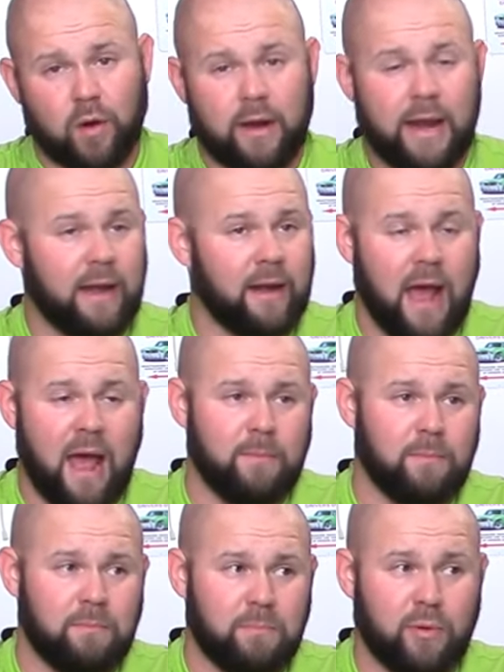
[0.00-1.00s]
And
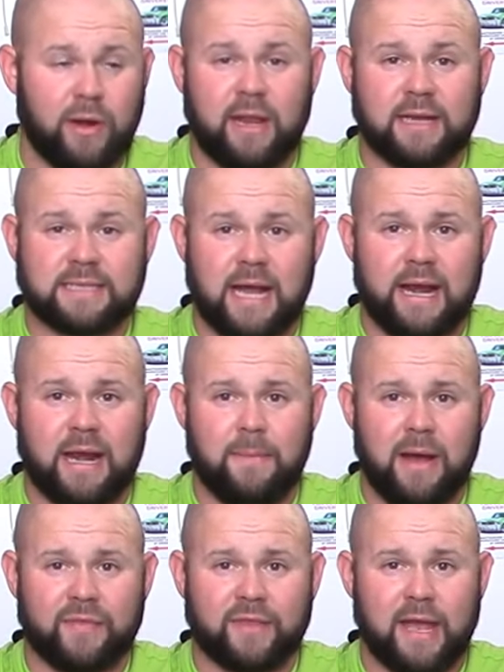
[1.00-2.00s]
I'm pretty excited
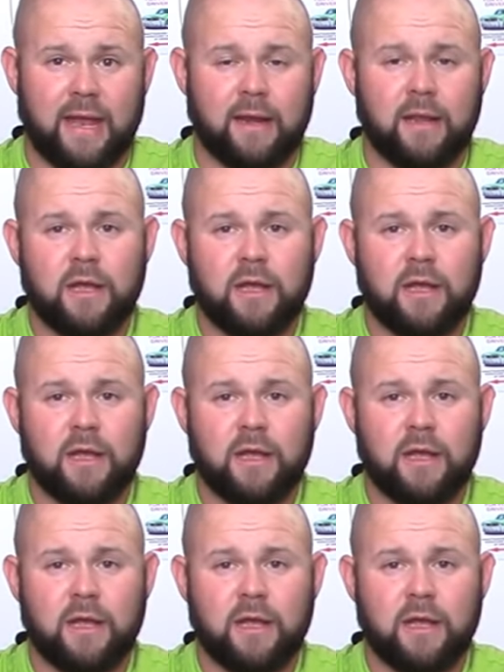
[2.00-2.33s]
about that.